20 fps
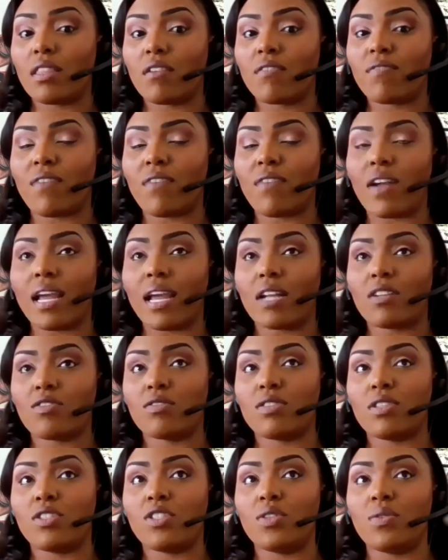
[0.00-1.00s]
at their financial
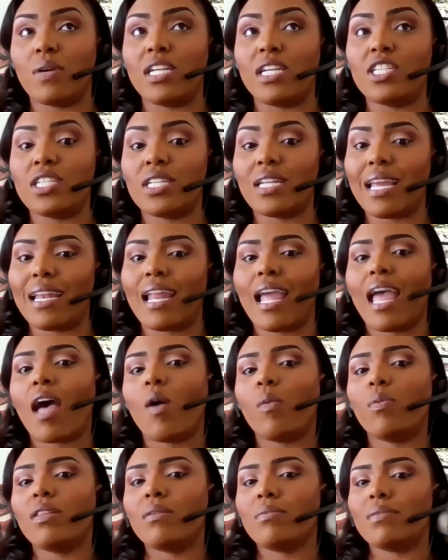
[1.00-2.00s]
situation and
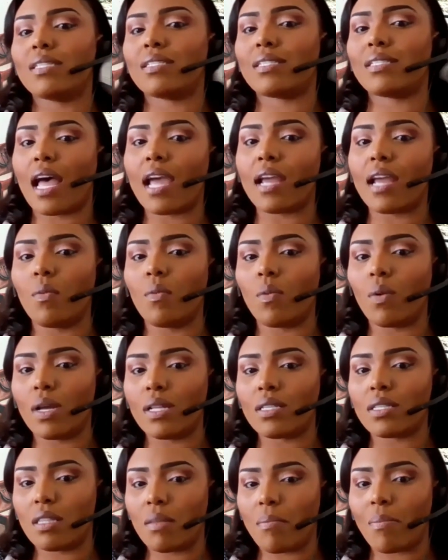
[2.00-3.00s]
help them decide
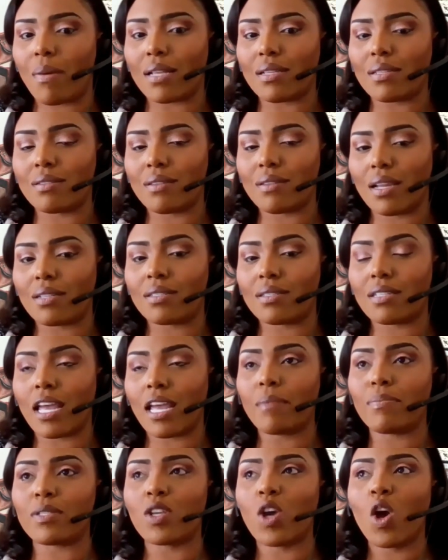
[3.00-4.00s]
what's the best next
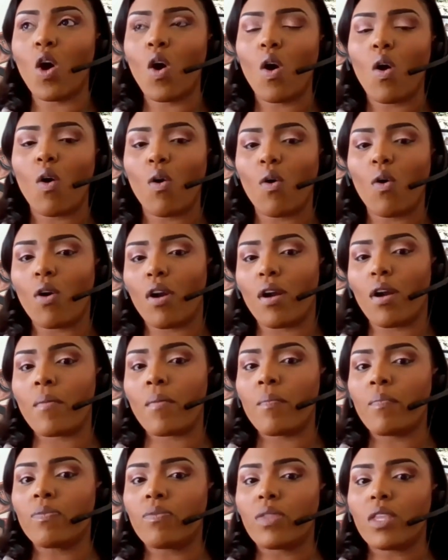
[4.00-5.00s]
steps,
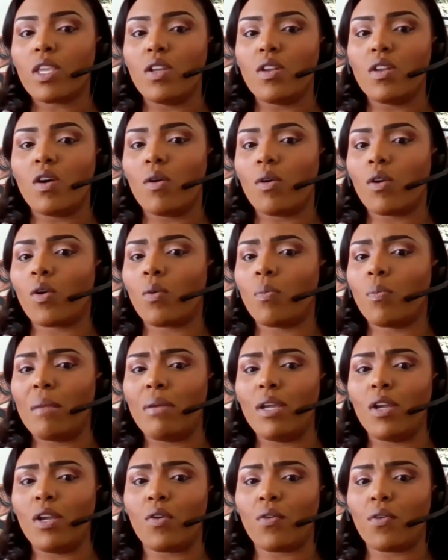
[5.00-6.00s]
or,
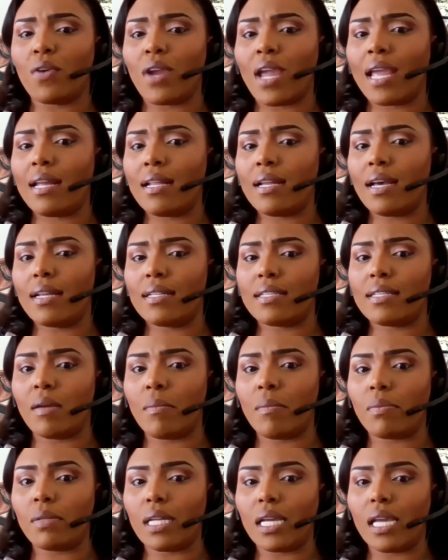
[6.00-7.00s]
maybe create a
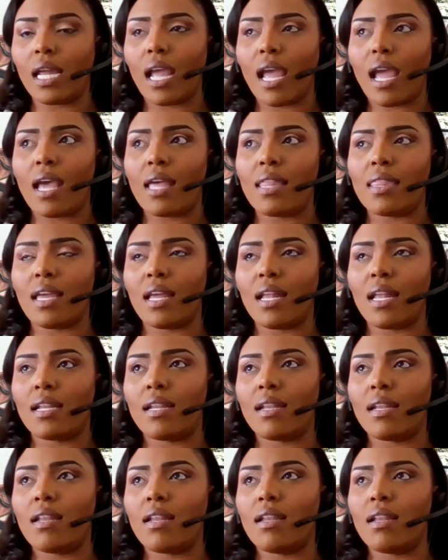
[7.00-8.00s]
template and
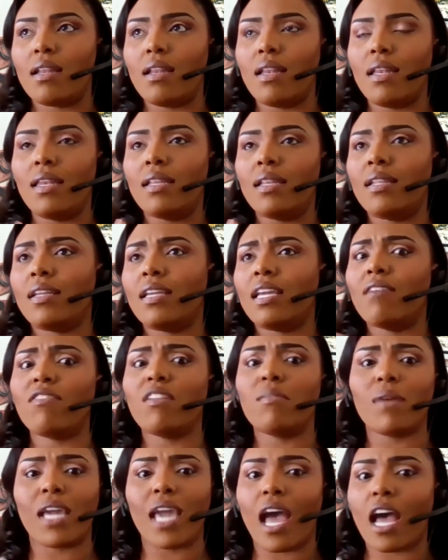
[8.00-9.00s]
then give
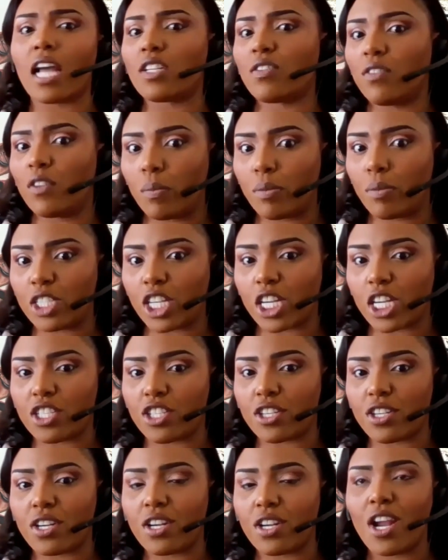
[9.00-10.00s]
them a cash flow
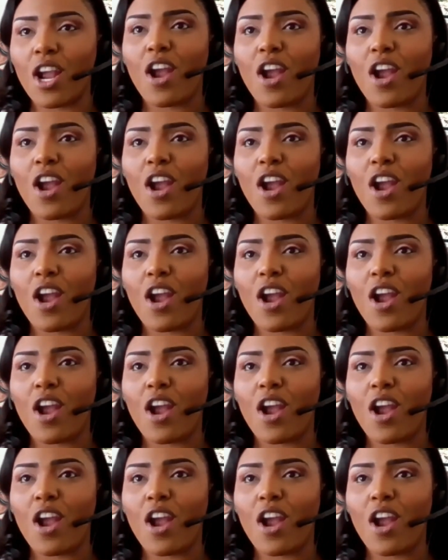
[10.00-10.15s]
projector,